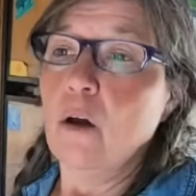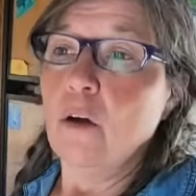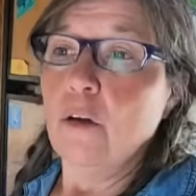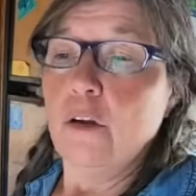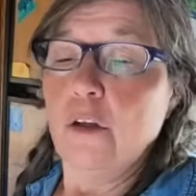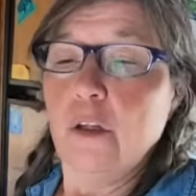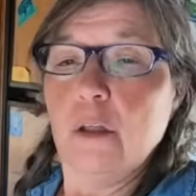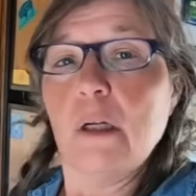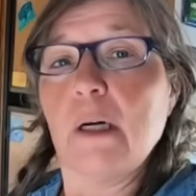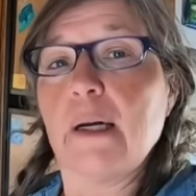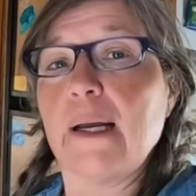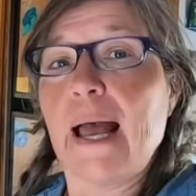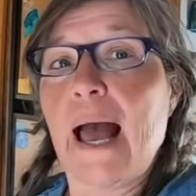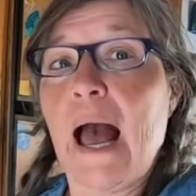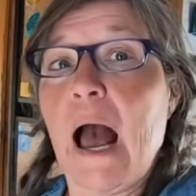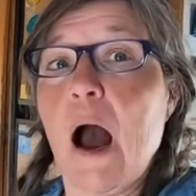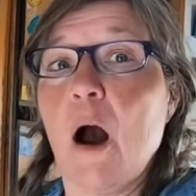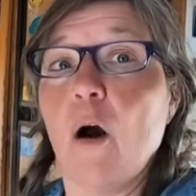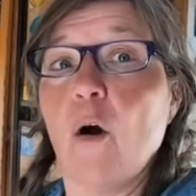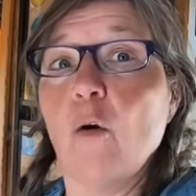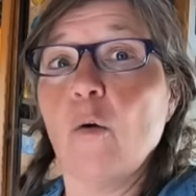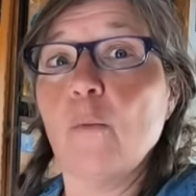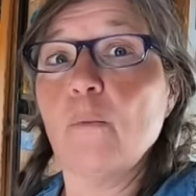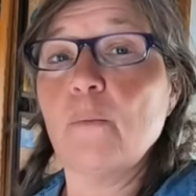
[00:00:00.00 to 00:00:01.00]
You look
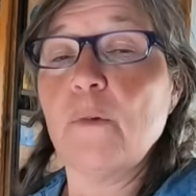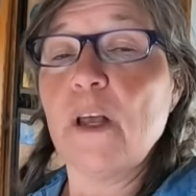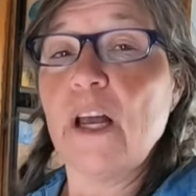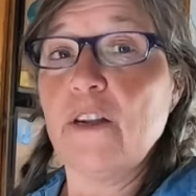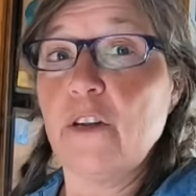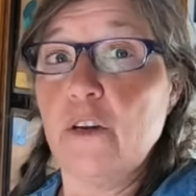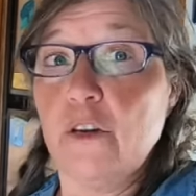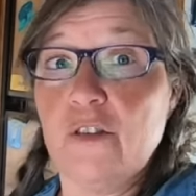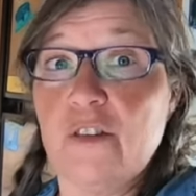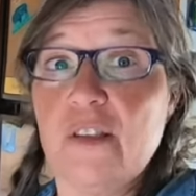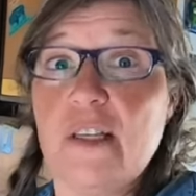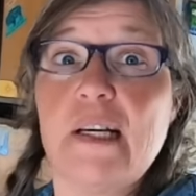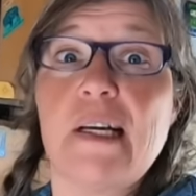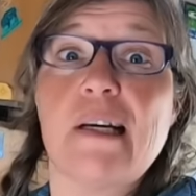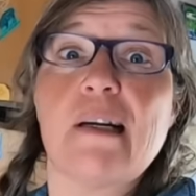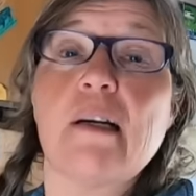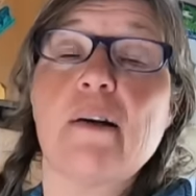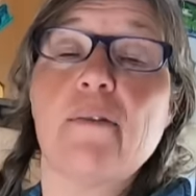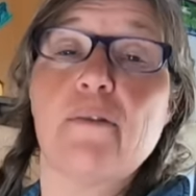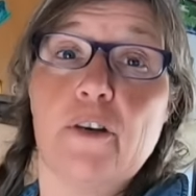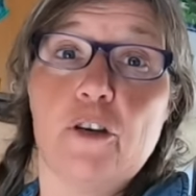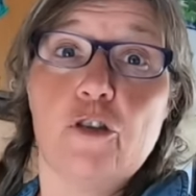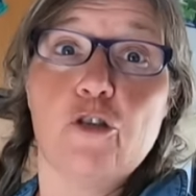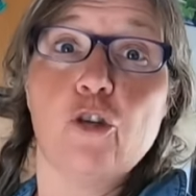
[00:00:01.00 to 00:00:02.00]
out and you see an
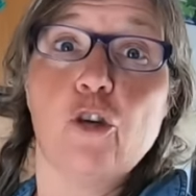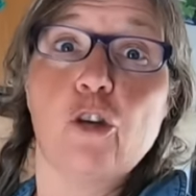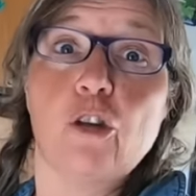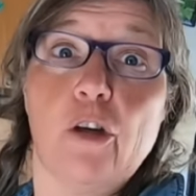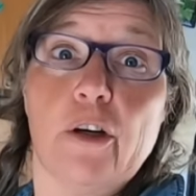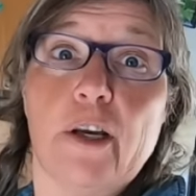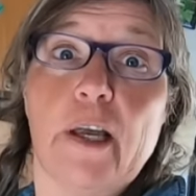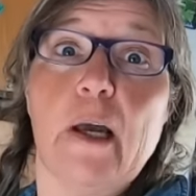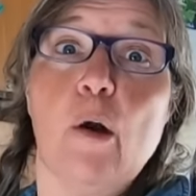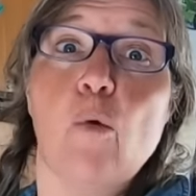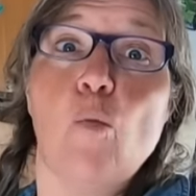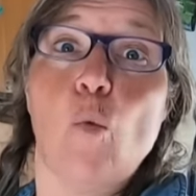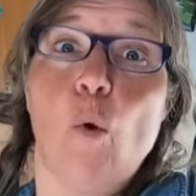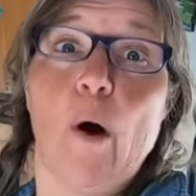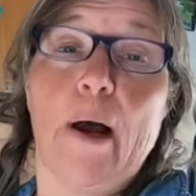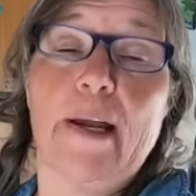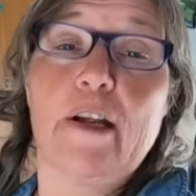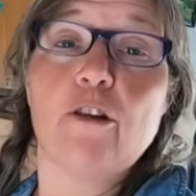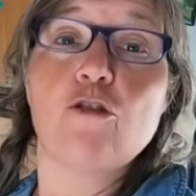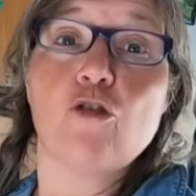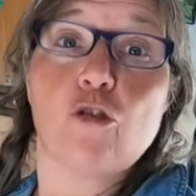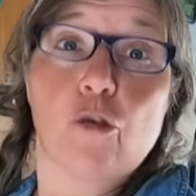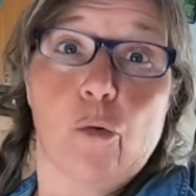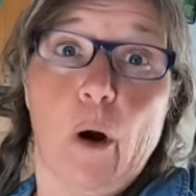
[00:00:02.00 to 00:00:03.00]
official looking
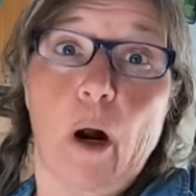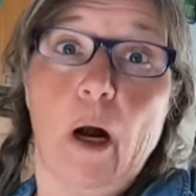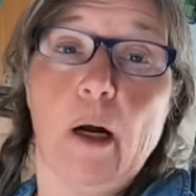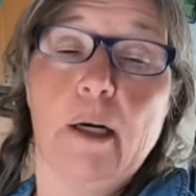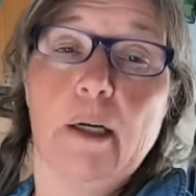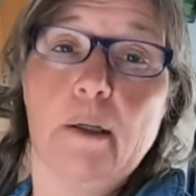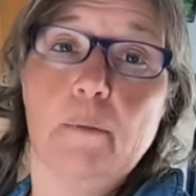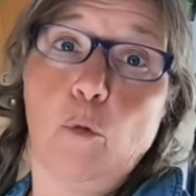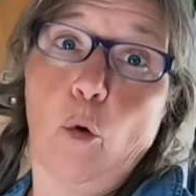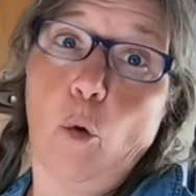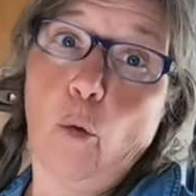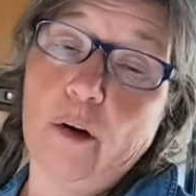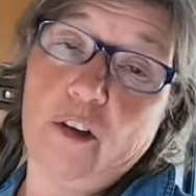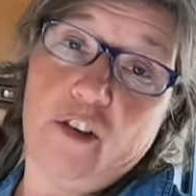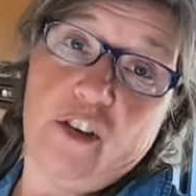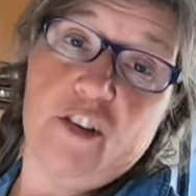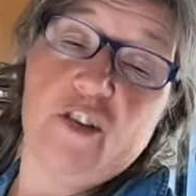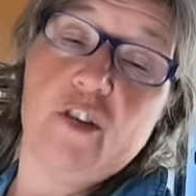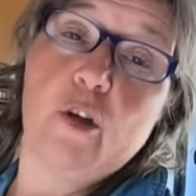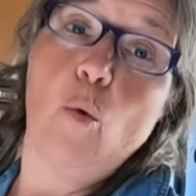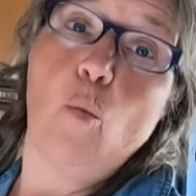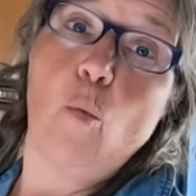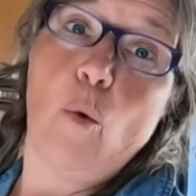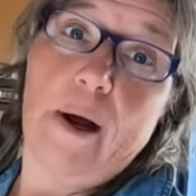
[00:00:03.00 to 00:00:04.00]
white truck, or
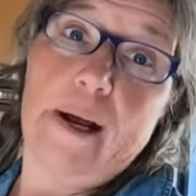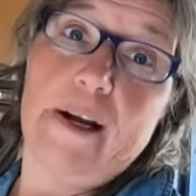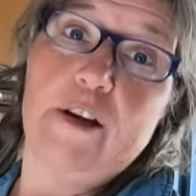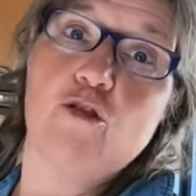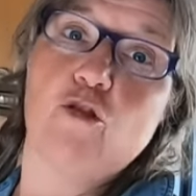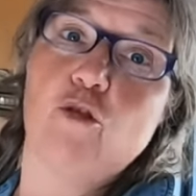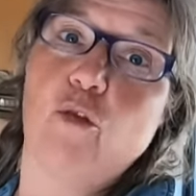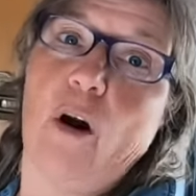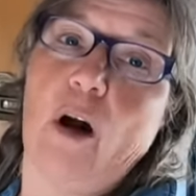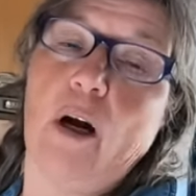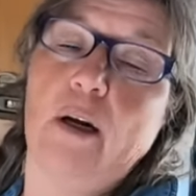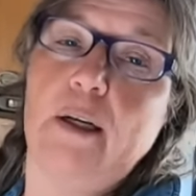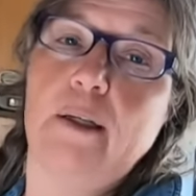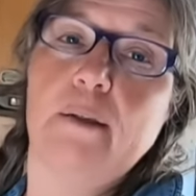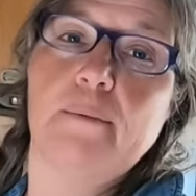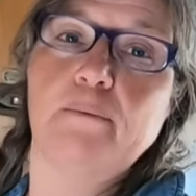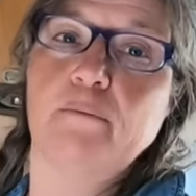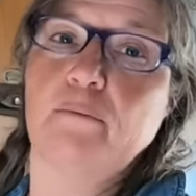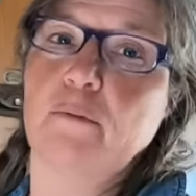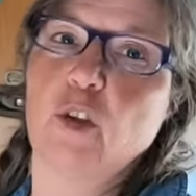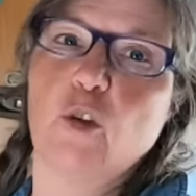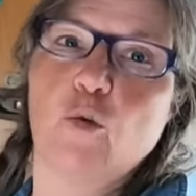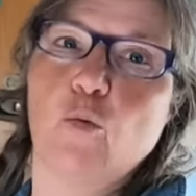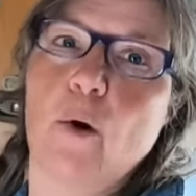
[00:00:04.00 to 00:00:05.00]
just a white truck.
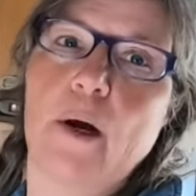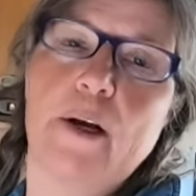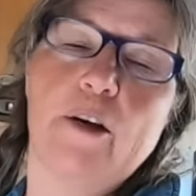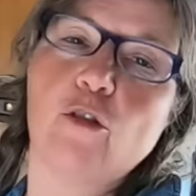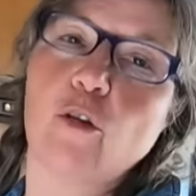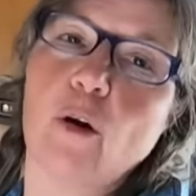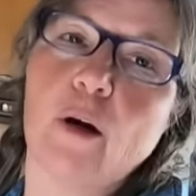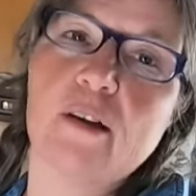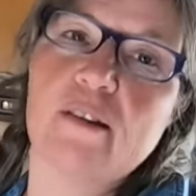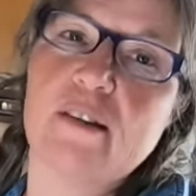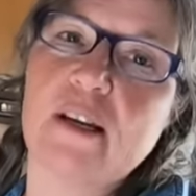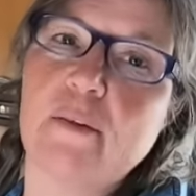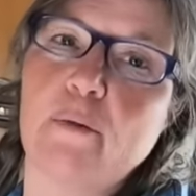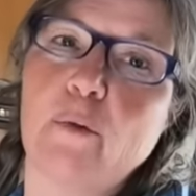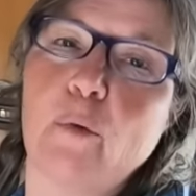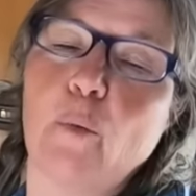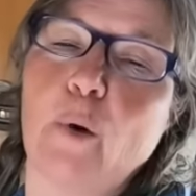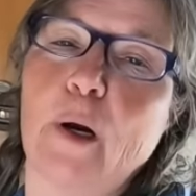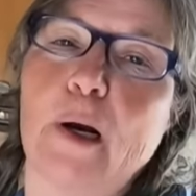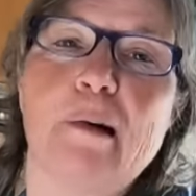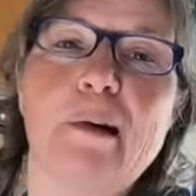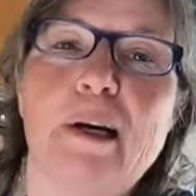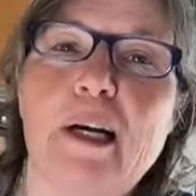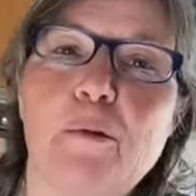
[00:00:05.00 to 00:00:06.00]
There's white trucks
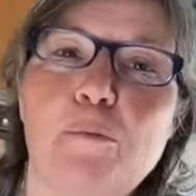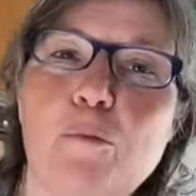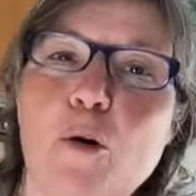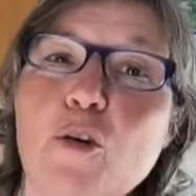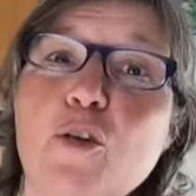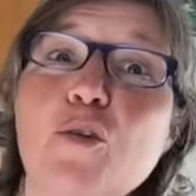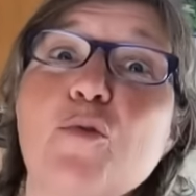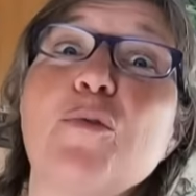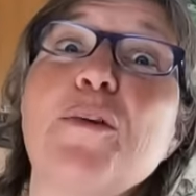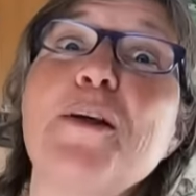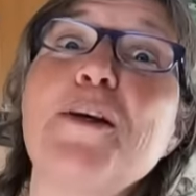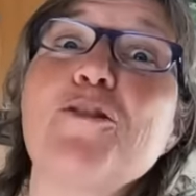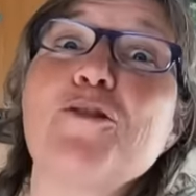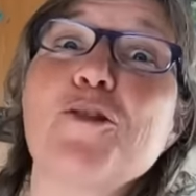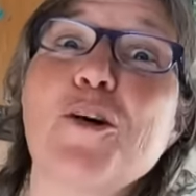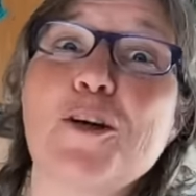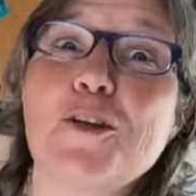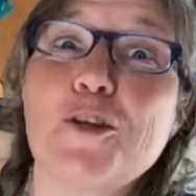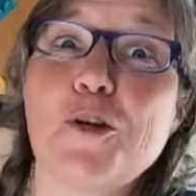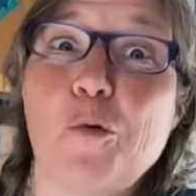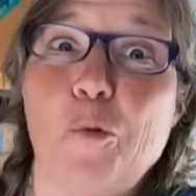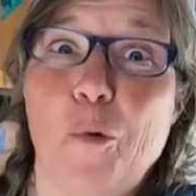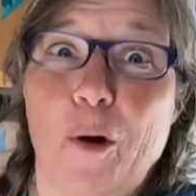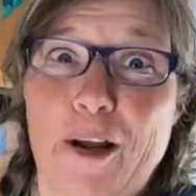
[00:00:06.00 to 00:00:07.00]
everywhere, and most fleet
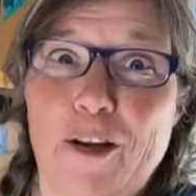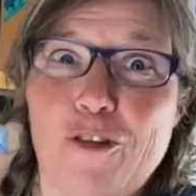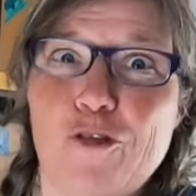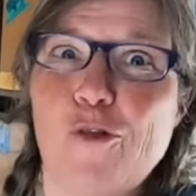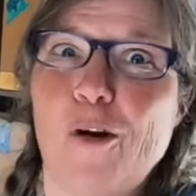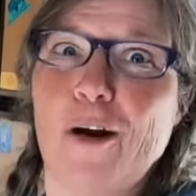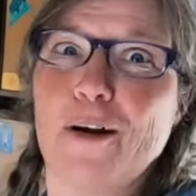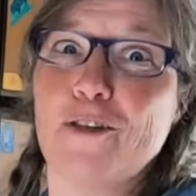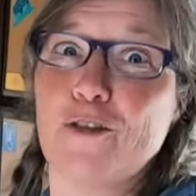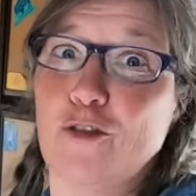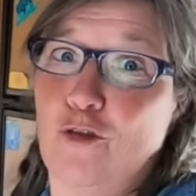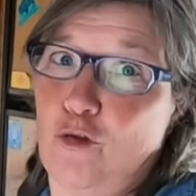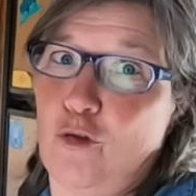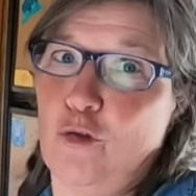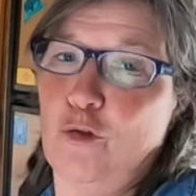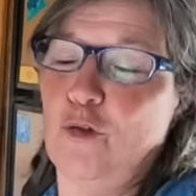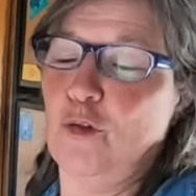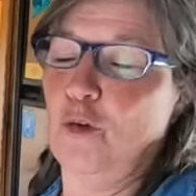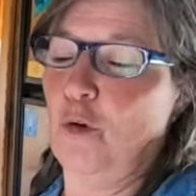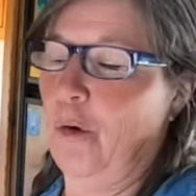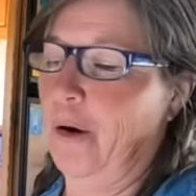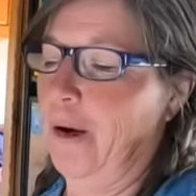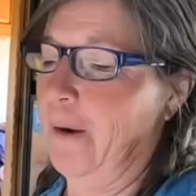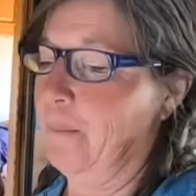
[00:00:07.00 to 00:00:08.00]
trucks are white trucks, true
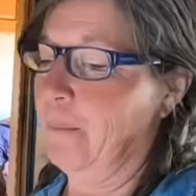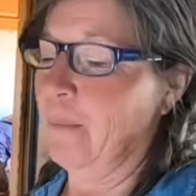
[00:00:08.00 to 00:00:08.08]
story.